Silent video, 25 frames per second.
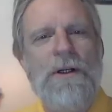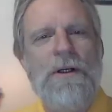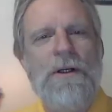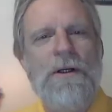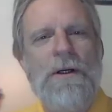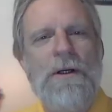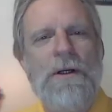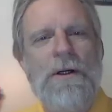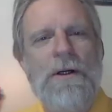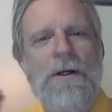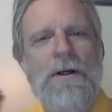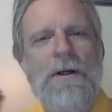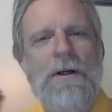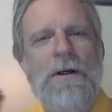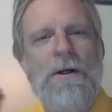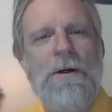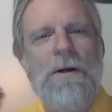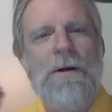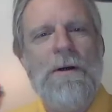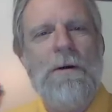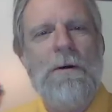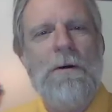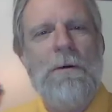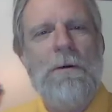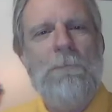
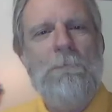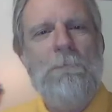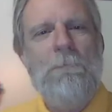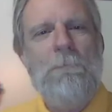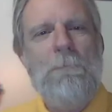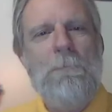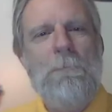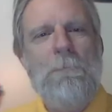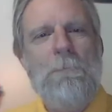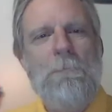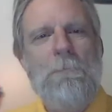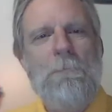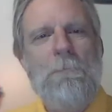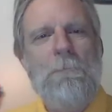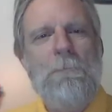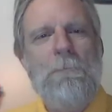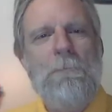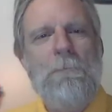(silence)